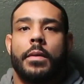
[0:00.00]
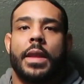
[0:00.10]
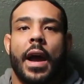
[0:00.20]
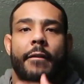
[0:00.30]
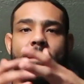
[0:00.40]

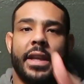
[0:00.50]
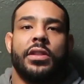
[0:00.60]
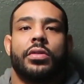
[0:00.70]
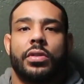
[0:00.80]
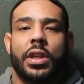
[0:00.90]
not
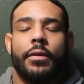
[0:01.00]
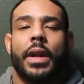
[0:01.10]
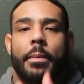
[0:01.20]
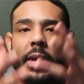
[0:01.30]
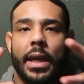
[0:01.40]
face yourself,
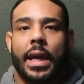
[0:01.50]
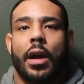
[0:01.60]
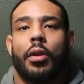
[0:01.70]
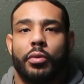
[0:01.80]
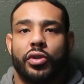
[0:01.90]
not be
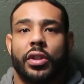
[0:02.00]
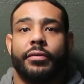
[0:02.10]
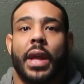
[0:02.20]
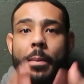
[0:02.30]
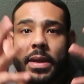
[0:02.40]
accountable
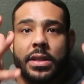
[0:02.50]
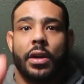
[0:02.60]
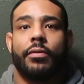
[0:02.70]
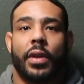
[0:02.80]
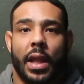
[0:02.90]
self, not be
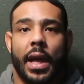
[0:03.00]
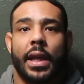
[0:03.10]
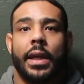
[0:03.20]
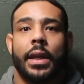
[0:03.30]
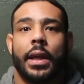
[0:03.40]
self
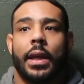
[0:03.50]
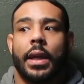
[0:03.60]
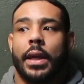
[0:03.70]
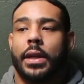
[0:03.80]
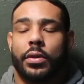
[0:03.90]
reliant
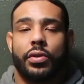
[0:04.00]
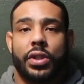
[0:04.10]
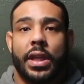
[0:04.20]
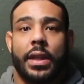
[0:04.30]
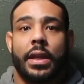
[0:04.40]
and
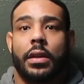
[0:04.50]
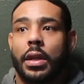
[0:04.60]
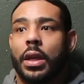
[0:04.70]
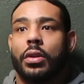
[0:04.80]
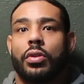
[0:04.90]
understand
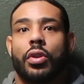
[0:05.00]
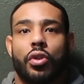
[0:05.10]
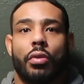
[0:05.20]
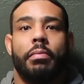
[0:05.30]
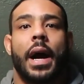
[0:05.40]
that you know
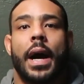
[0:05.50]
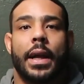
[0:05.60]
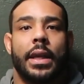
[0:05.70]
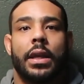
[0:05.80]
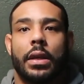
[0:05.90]
your
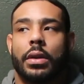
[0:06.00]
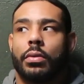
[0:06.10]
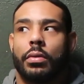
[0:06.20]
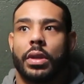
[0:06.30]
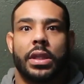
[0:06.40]
body
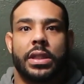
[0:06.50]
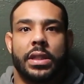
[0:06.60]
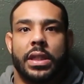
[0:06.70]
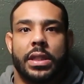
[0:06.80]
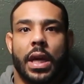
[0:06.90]
is
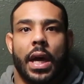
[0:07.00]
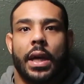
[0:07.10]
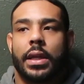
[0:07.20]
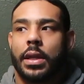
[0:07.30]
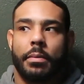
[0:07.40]

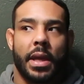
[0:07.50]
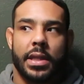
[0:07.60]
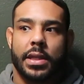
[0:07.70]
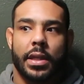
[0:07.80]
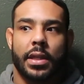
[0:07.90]
designed to
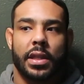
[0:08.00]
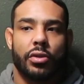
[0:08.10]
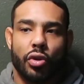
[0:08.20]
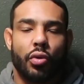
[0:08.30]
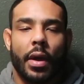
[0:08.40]
basically
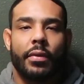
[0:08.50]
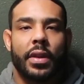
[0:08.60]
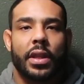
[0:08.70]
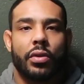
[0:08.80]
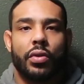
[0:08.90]
do
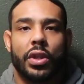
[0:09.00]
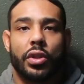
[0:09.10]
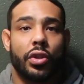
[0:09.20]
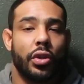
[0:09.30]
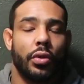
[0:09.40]
everything you need
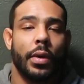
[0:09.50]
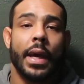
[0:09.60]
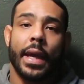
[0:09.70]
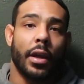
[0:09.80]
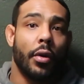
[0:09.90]
to do
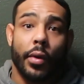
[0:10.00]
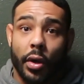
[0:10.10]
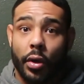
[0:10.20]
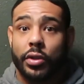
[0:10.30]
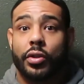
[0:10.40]

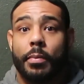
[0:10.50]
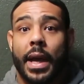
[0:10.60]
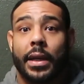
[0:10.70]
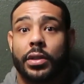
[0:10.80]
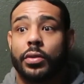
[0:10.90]
going also
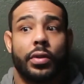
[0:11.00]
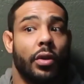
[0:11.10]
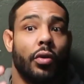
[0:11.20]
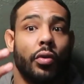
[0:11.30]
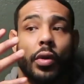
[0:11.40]
back to the
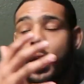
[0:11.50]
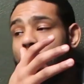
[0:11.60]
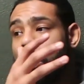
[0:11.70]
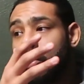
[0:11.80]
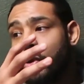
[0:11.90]
whole
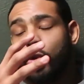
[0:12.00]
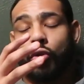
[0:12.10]
you know